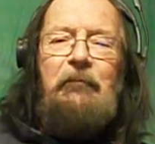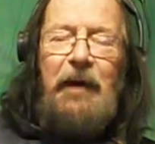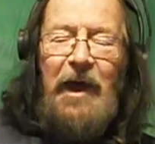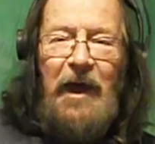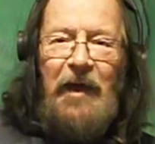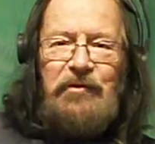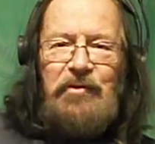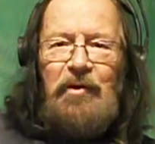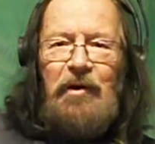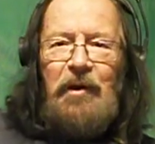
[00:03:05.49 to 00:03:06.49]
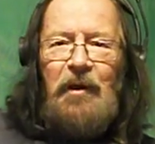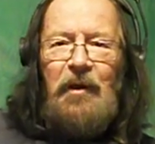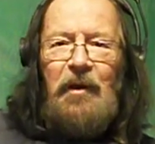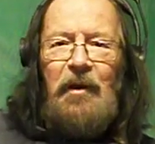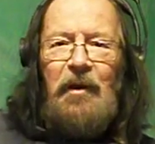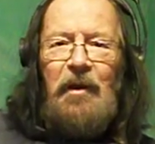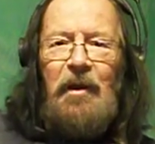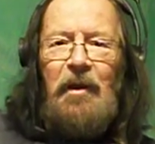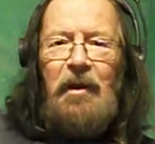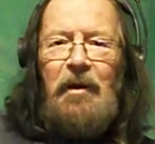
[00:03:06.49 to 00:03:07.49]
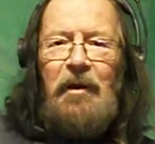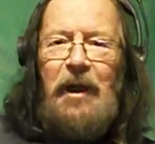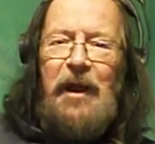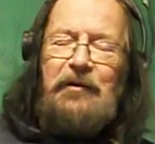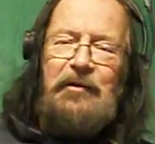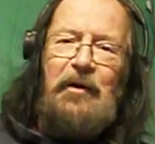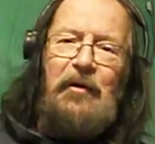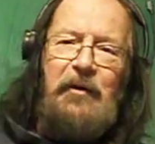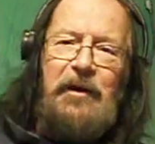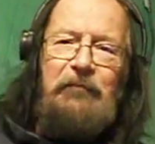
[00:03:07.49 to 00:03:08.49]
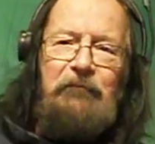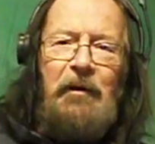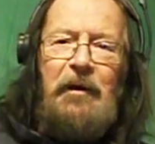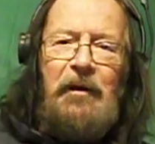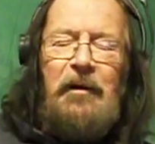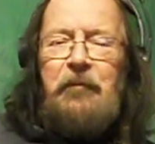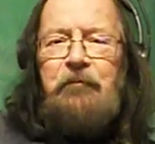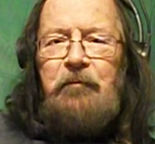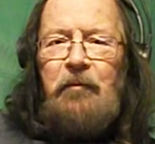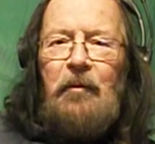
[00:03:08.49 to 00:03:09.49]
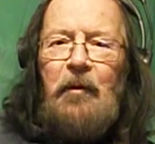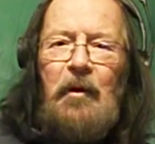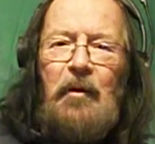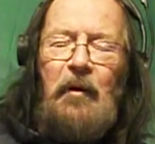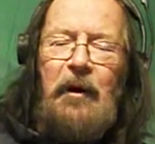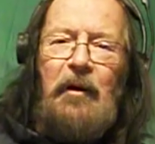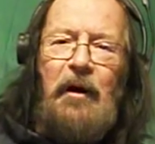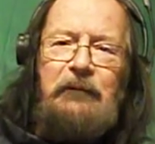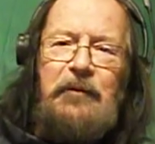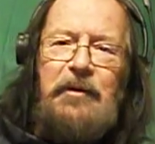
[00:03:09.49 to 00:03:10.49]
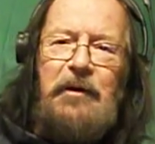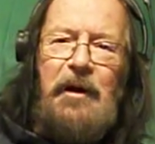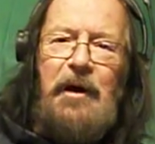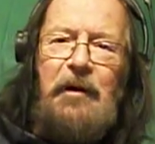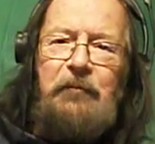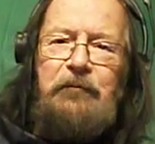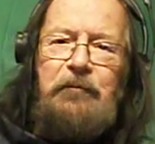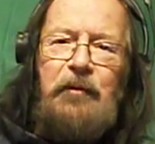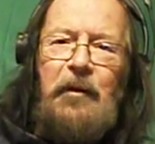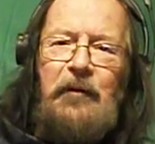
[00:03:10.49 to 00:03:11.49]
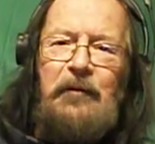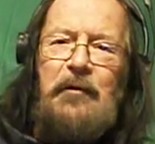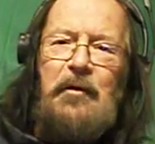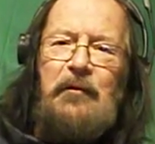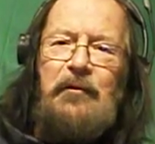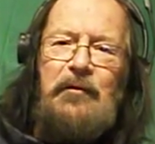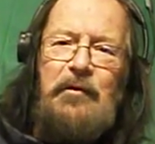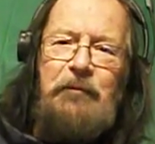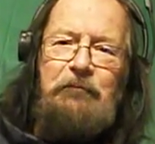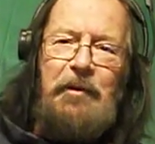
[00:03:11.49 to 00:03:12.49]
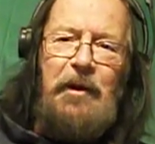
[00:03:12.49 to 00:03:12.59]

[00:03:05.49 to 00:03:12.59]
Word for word: Patch, as you know, he quite often uh, steers the ship.